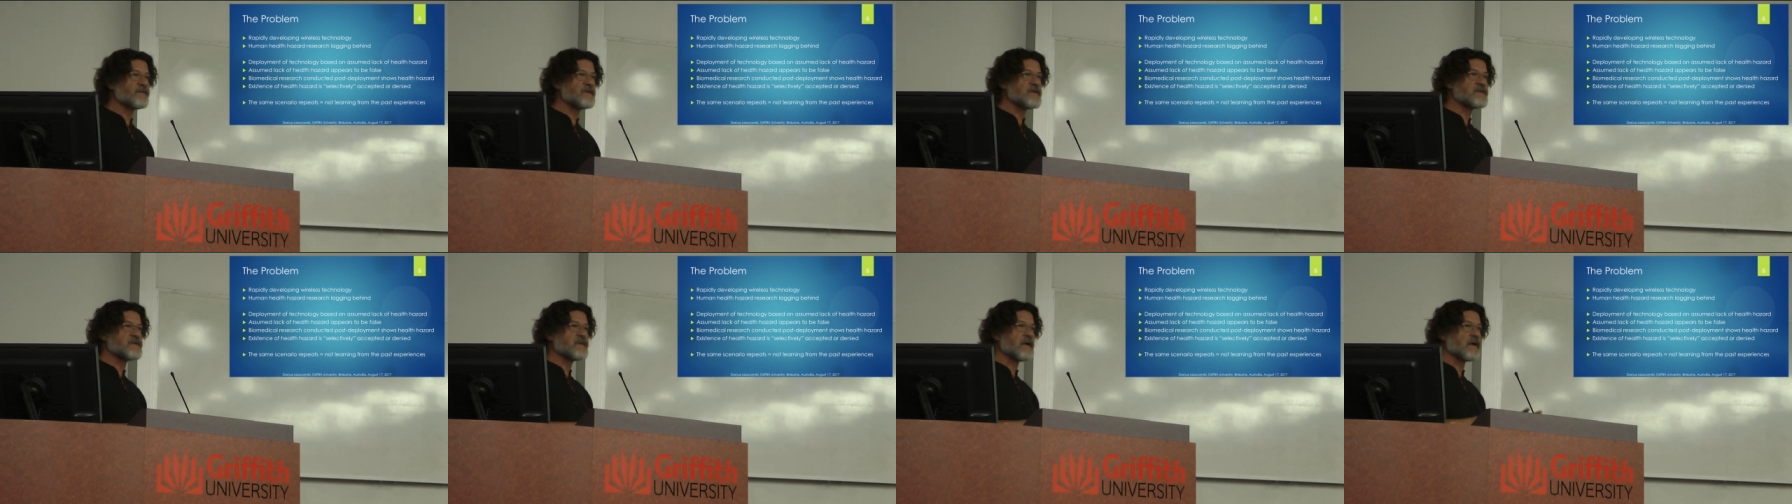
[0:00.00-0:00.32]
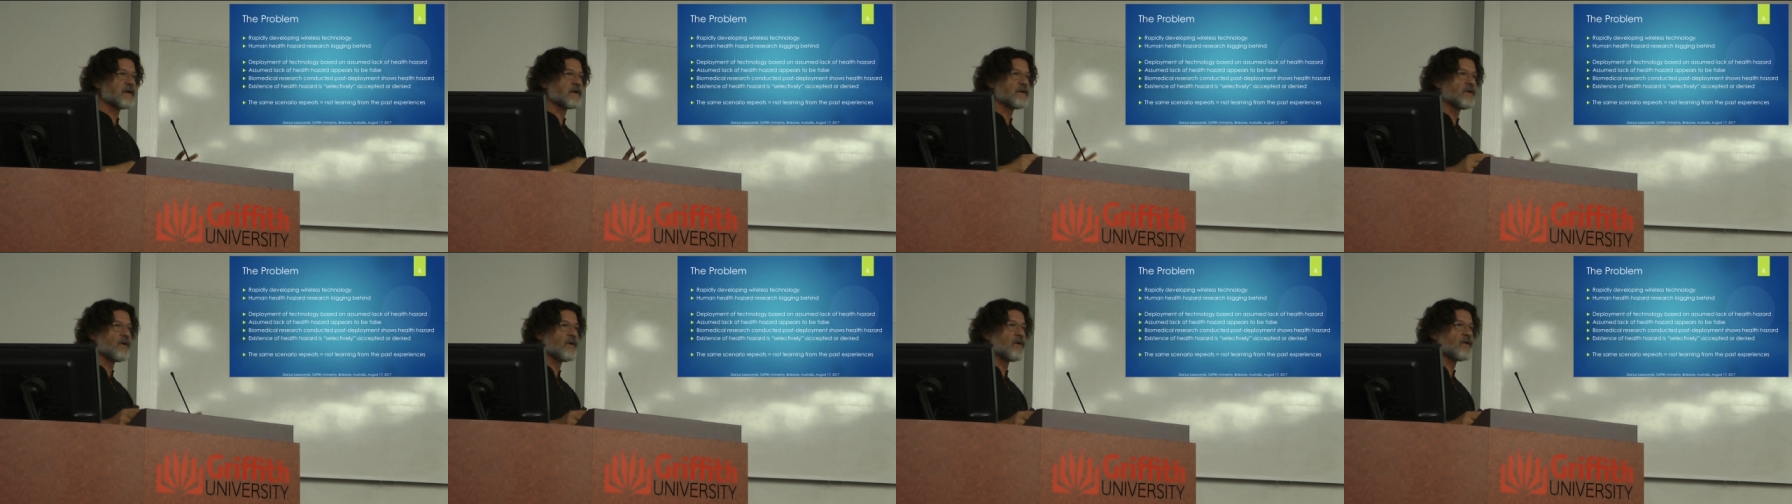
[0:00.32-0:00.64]

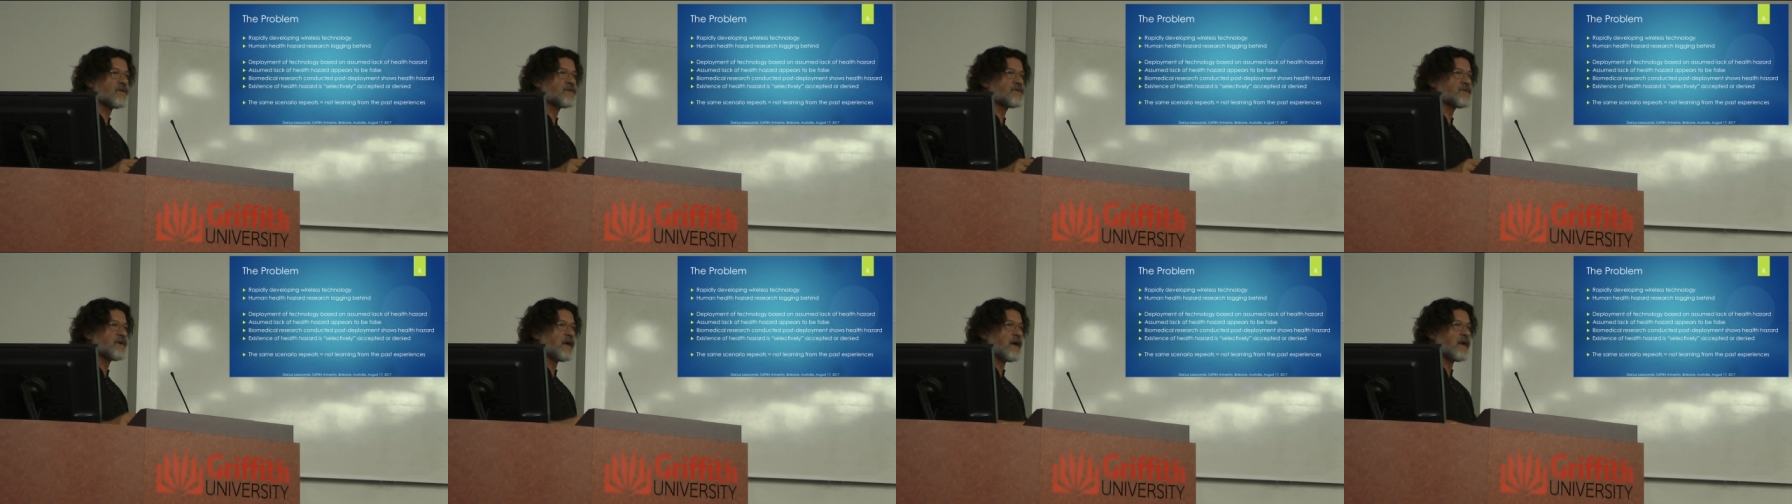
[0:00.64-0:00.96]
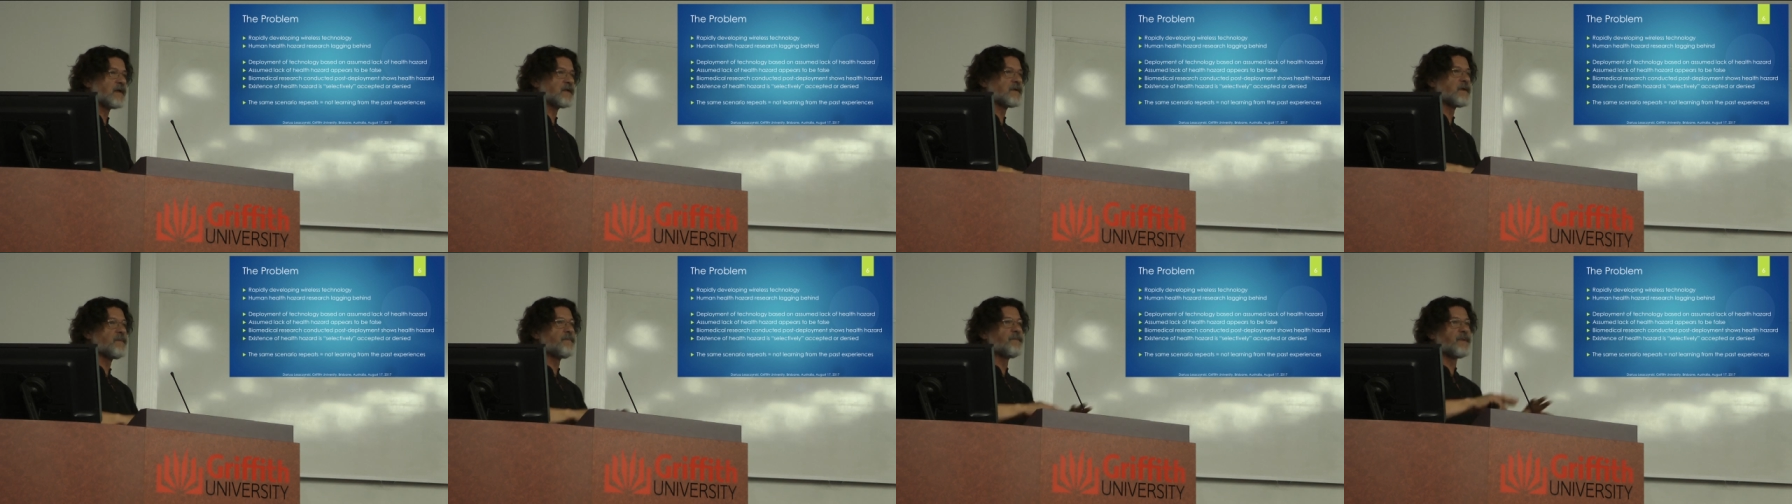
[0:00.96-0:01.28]
technology and
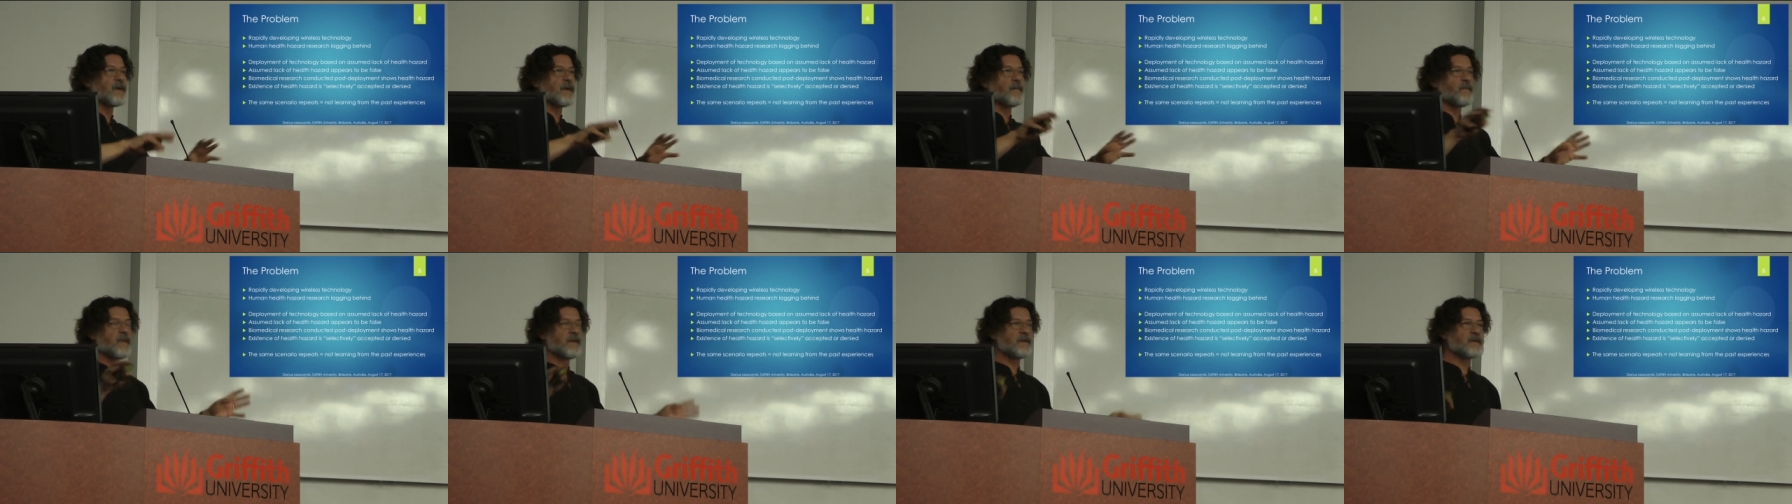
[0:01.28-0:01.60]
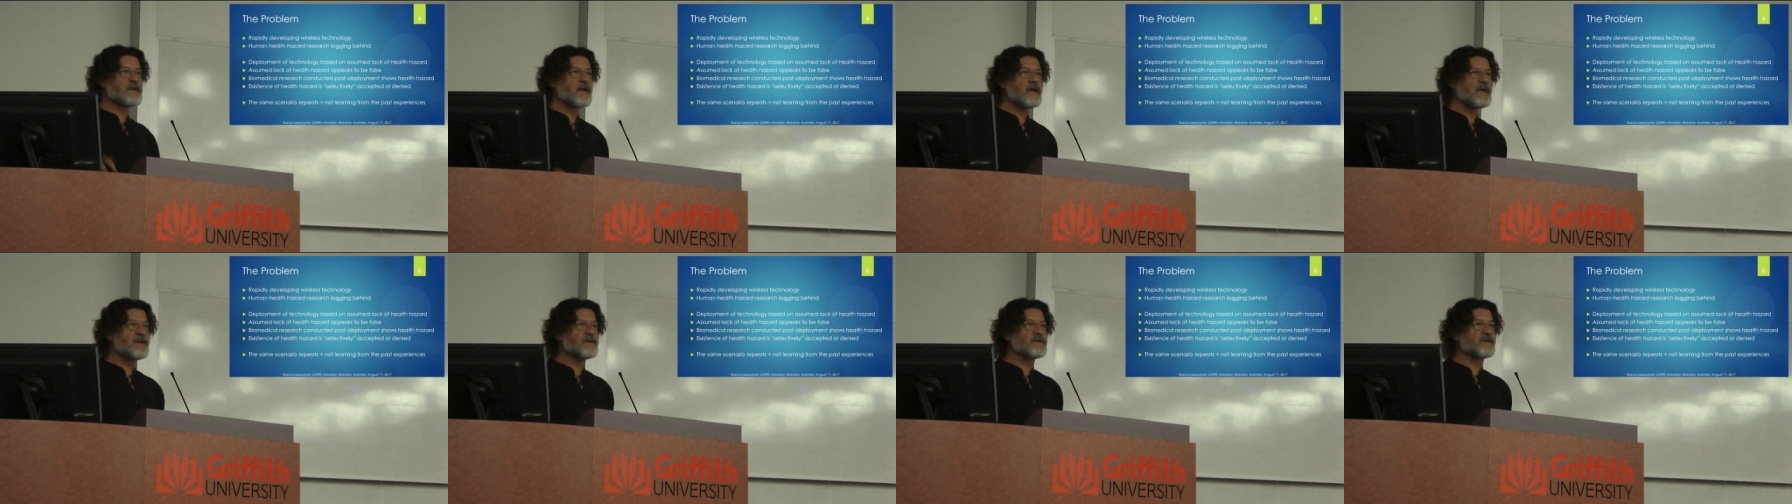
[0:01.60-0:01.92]

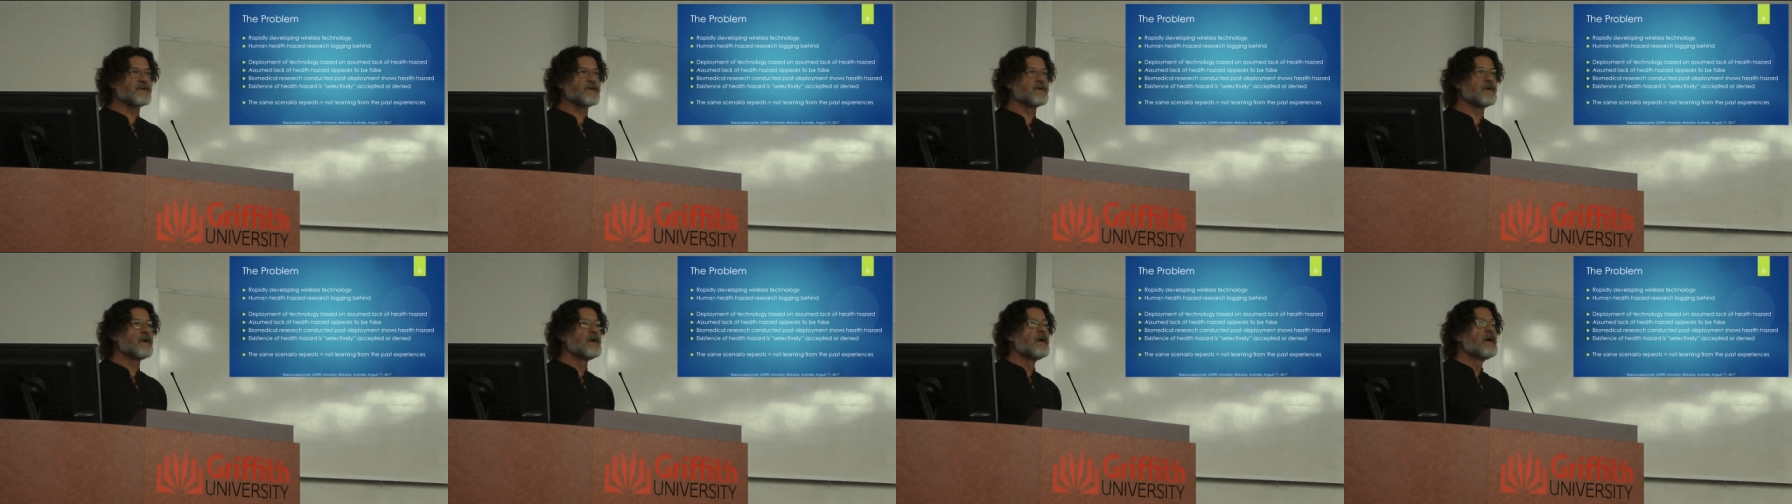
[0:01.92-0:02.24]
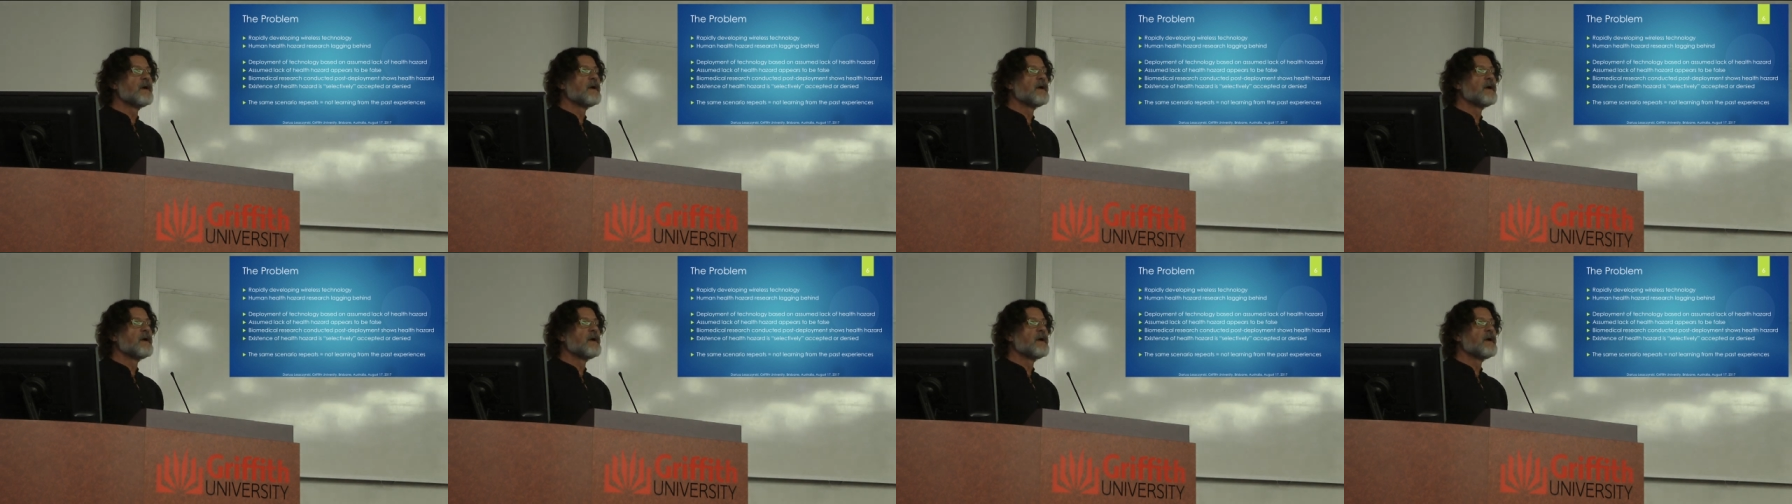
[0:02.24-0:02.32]
implementation